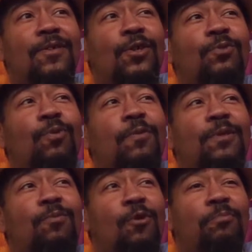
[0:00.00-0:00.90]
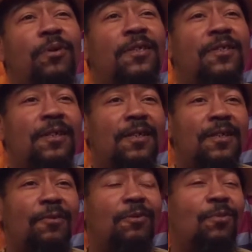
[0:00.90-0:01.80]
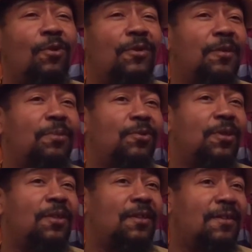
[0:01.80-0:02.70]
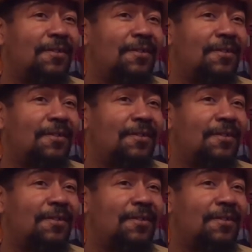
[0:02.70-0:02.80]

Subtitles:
Because we was more Booker T and they was more W.E.